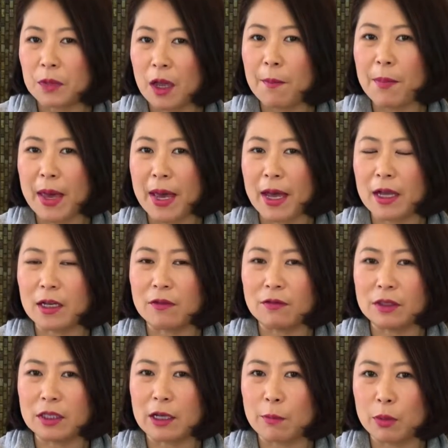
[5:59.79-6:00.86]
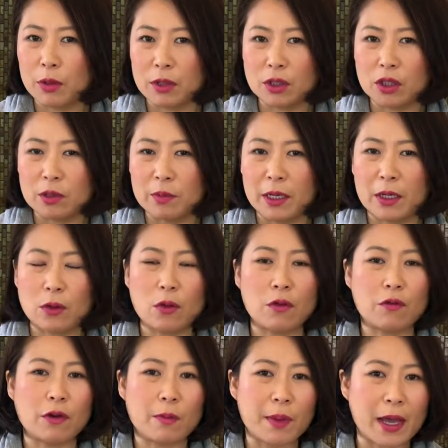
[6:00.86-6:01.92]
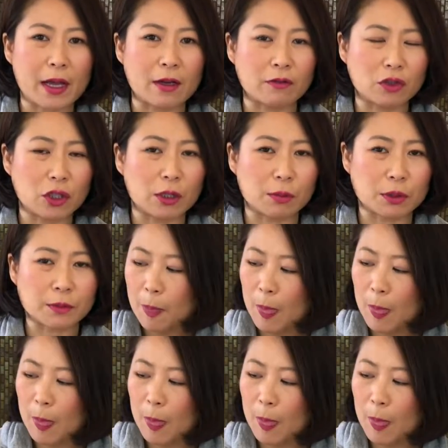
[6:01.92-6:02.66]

a bag of Sapporo Ichiban over a bag of chips.